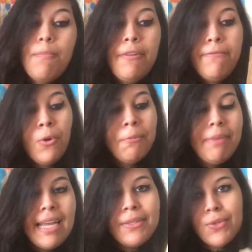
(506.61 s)
before
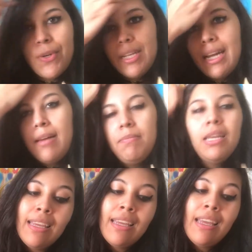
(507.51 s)
bed sort of cup.
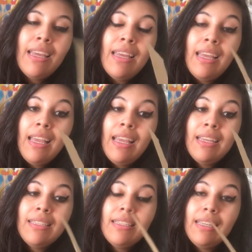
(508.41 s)

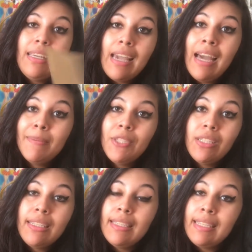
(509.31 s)
And yeah, I'm
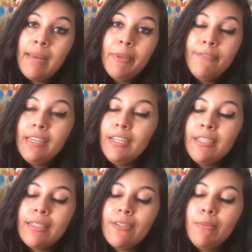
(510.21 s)
just going to snap my
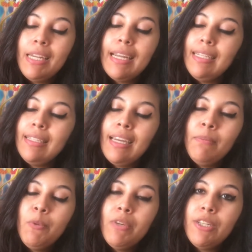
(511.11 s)
fingers and it'll be
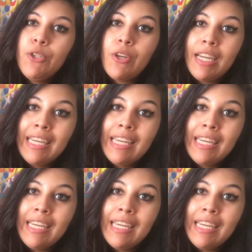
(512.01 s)
nighttime and we're going to try